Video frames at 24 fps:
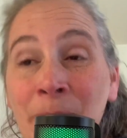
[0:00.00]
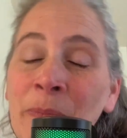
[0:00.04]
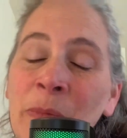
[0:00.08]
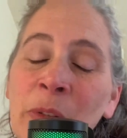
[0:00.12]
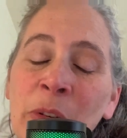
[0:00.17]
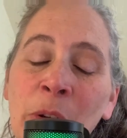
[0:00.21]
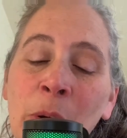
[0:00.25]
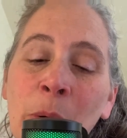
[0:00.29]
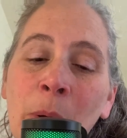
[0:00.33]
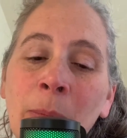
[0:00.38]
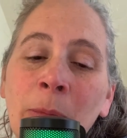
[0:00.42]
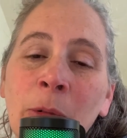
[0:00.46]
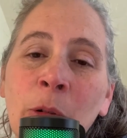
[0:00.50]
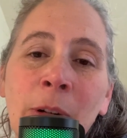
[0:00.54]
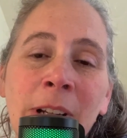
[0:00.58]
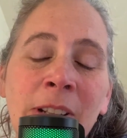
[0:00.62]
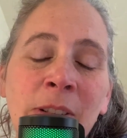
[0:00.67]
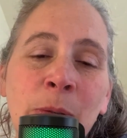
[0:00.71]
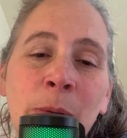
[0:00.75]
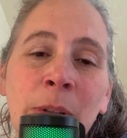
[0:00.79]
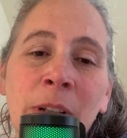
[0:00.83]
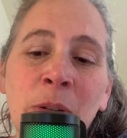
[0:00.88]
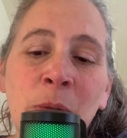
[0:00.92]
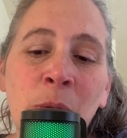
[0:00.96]
So I'm going
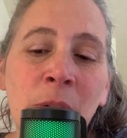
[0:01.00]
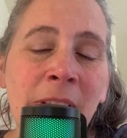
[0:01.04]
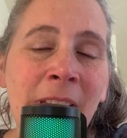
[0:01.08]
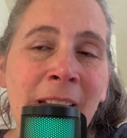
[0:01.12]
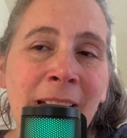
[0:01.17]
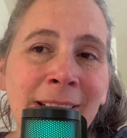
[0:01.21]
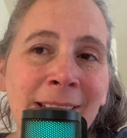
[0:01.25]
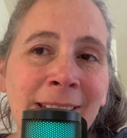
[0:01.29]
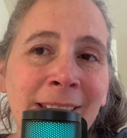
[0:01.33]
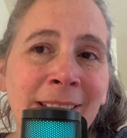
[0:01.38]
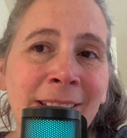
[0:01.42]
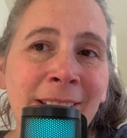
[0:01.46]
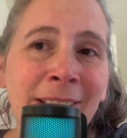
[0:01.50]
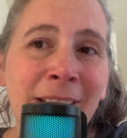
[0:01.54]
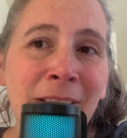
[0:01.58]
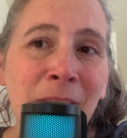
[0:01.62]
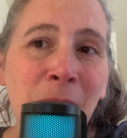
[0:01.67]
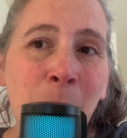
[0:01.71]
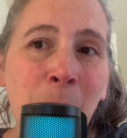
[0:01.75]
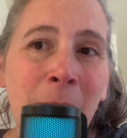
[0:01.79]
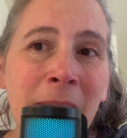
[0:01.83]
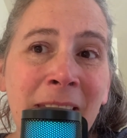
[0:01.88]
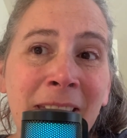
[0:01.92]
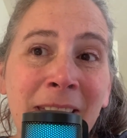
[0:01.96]
to ignore that
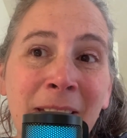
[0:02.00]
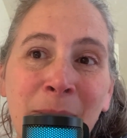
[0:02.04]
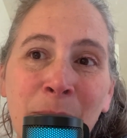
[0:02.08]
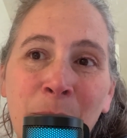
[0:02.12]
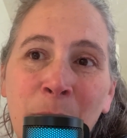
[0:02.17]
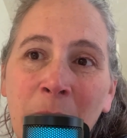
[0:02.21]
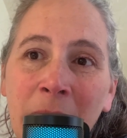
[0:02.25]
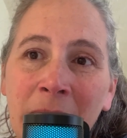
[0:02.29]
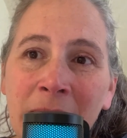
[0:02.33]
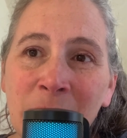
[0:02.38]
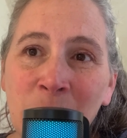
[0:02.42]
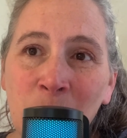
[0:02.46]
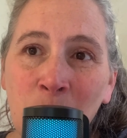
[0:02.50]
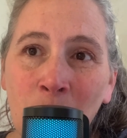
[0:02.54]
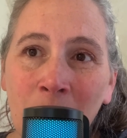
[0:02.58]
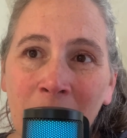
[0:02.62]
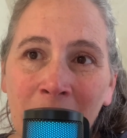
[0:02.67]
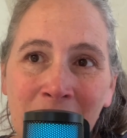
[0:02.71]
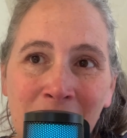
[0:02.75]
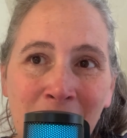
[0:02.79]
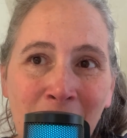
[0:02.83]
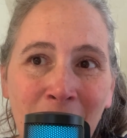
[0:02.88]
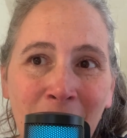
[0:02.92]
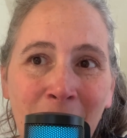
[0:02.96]
this week, but I do want to
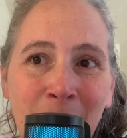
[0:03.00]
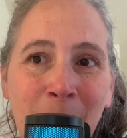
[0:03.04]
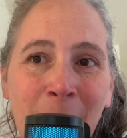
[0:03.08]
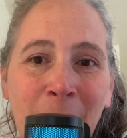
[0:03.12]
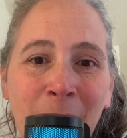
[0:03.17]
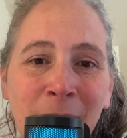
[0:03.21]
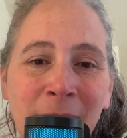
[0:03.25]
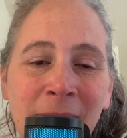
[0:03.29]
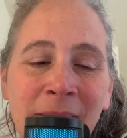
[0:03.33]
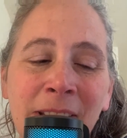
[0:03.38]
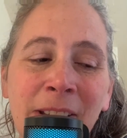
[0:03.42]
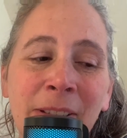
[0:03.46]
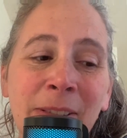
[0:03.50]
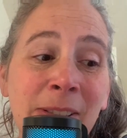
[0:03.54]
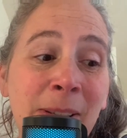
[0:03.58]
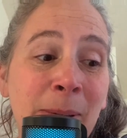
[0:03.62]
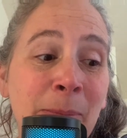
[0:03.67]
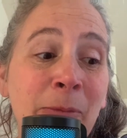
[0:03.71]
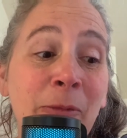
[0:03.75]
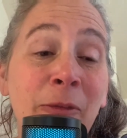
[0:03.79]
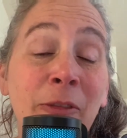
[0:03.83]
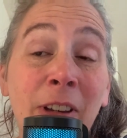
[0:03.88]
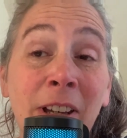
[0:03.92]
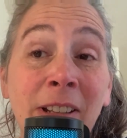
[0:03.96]
talk about
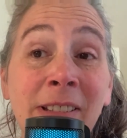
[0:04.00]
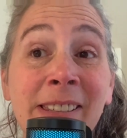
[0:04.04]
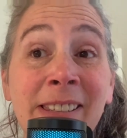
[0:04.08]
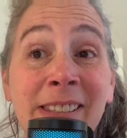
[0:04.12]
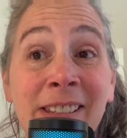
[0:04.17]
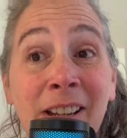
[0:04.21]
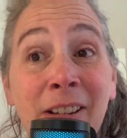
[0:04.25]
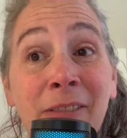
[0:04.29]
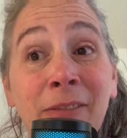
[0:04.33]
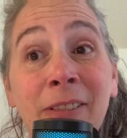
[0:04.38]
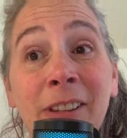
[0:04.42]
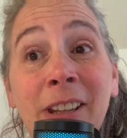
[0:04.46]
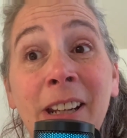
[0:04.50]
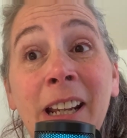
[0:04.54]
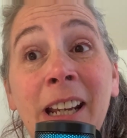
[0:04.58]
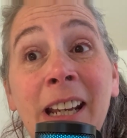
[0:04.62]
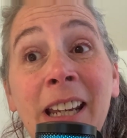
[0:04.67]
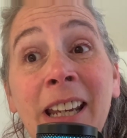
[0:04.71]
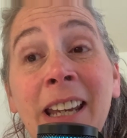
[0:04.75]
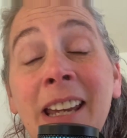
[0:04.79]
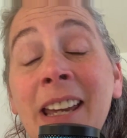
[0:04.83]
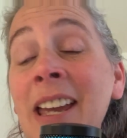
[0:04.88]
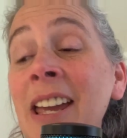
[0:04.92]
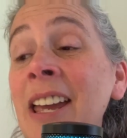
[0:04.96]
some fun stuff that
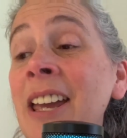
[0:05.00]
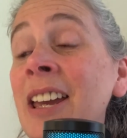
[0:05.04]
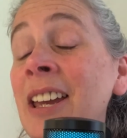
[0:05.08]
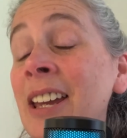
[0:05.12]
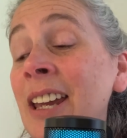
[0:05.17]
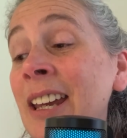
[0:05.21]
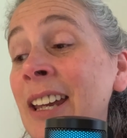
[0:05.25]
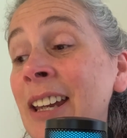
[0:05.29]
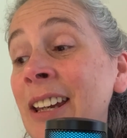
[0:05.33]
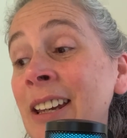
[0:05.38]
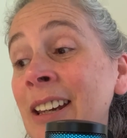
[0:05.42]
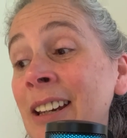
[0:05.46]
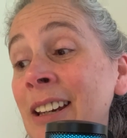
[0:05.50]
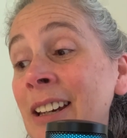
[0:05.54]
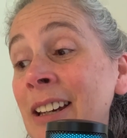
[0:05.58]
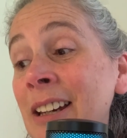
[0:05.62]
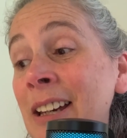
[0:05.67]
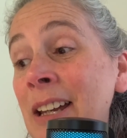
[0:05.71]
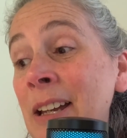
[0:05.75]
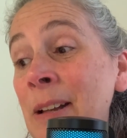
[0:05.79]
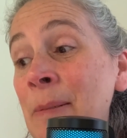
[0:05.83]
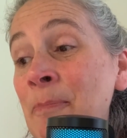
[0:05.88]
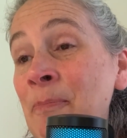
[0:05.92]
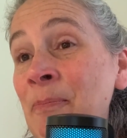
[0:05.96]
I
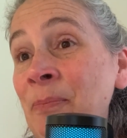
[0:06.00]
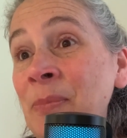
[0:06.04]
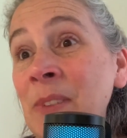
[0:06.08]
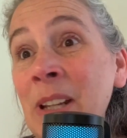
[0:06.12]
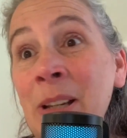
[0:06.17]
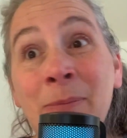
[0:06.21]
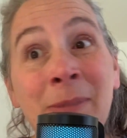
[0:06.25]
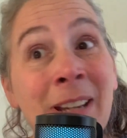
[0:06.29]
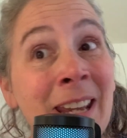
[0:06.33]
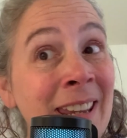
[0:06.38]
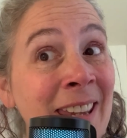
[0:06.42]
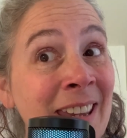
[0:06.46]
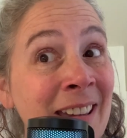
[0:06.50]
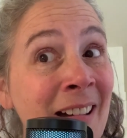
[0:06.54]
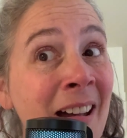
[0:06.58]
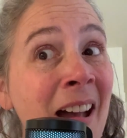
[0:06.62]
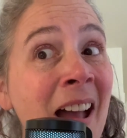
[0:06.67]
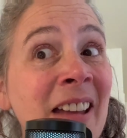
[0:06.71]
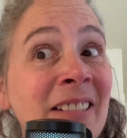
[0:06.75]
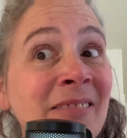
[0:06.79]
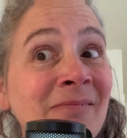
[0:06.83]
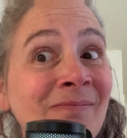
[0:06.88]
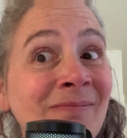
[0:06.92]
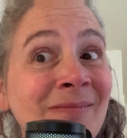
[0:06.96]
am taking on.